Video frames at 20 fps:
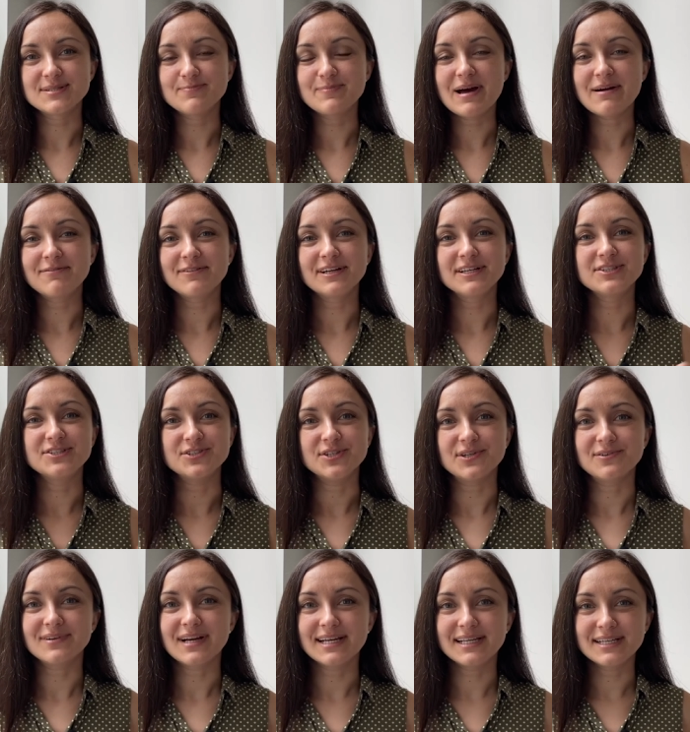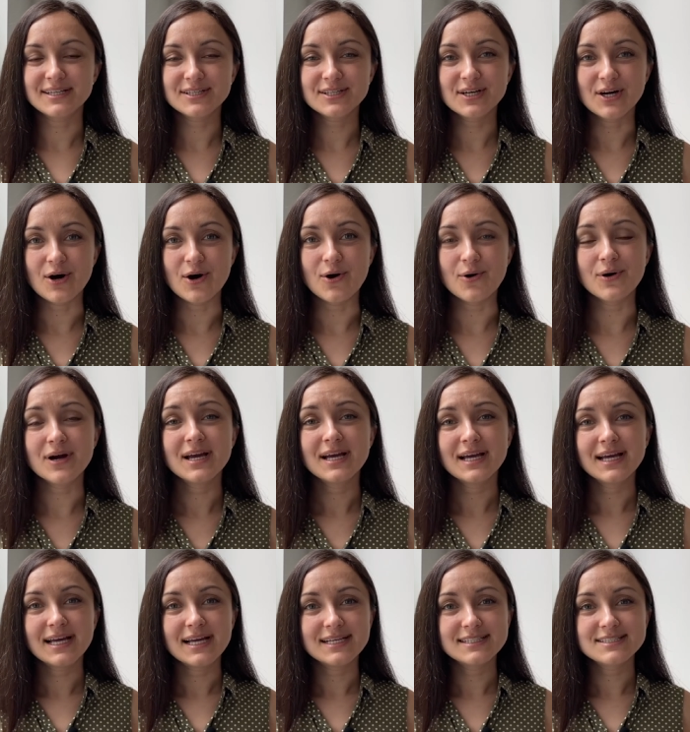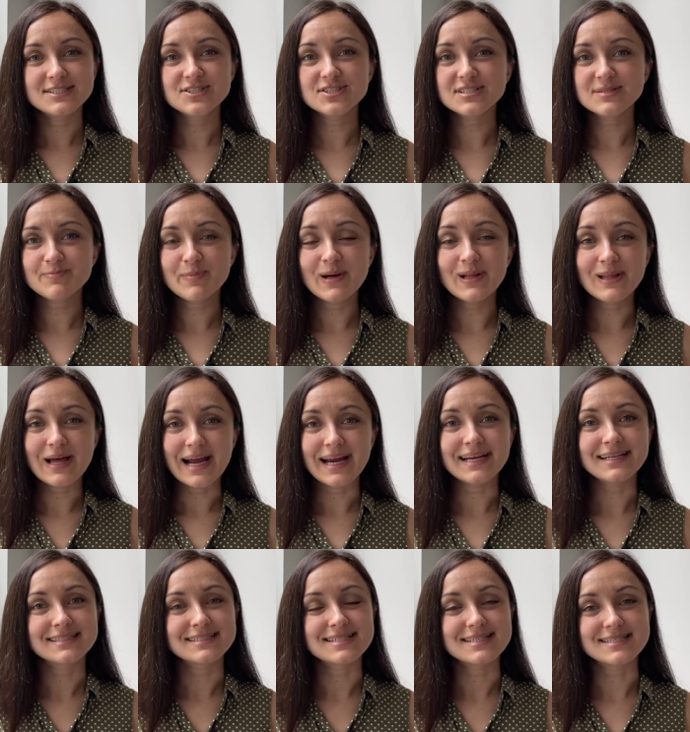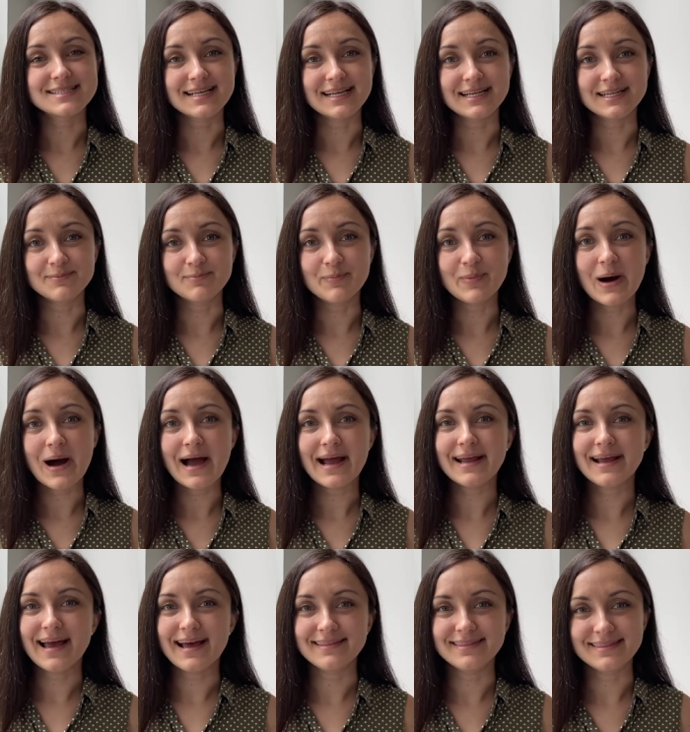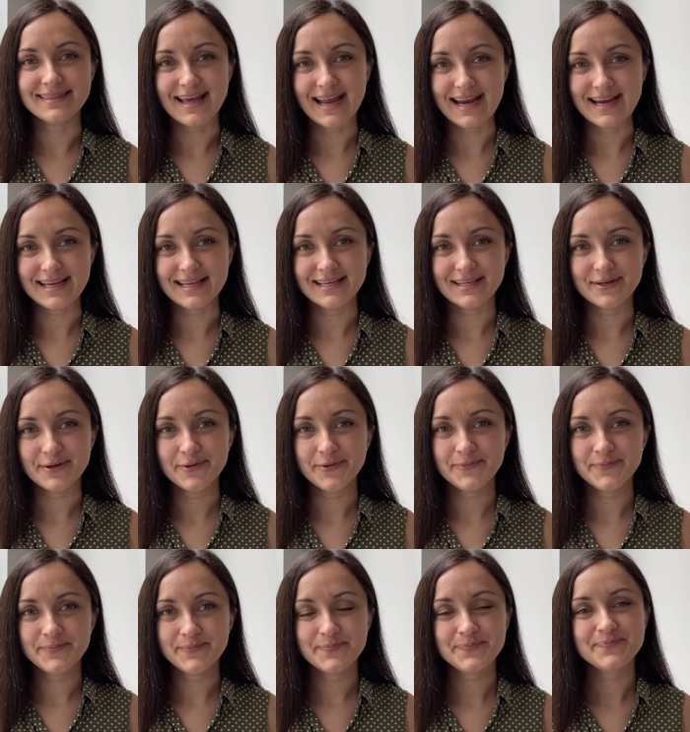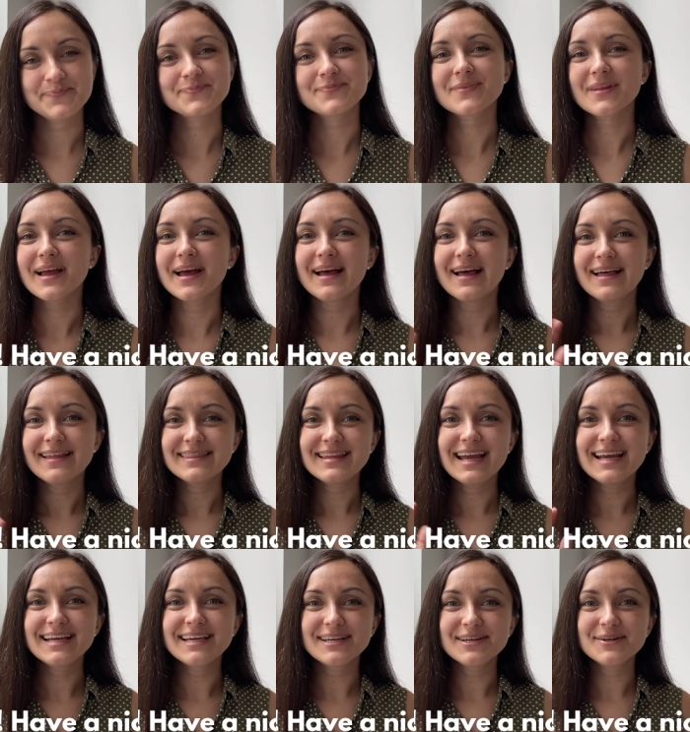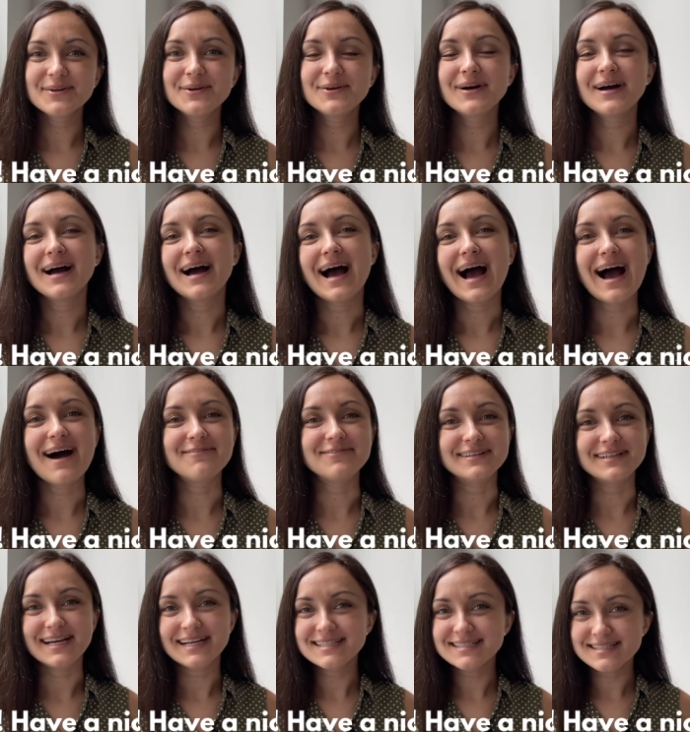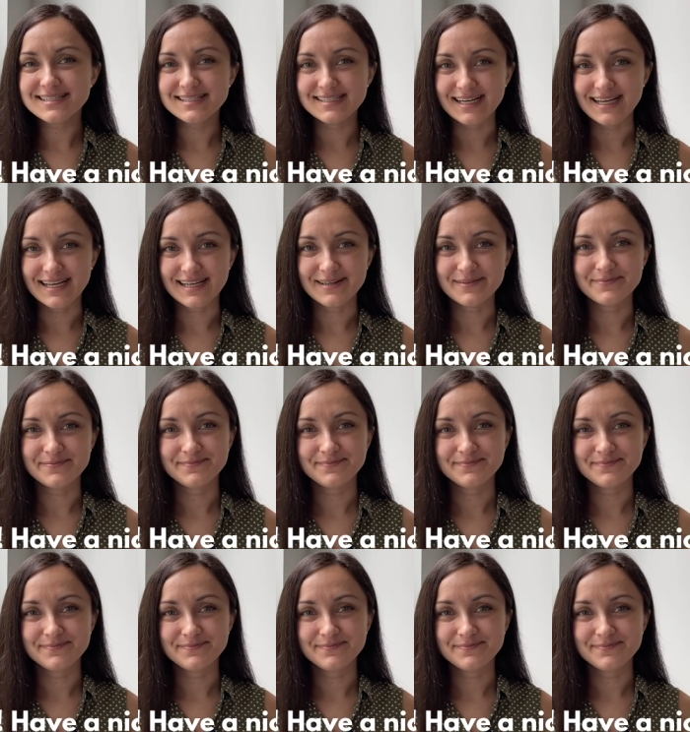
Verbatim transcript: beverage, you're ready to go it's just polite to say goodbye and thank you. Thank you. Have a nice day.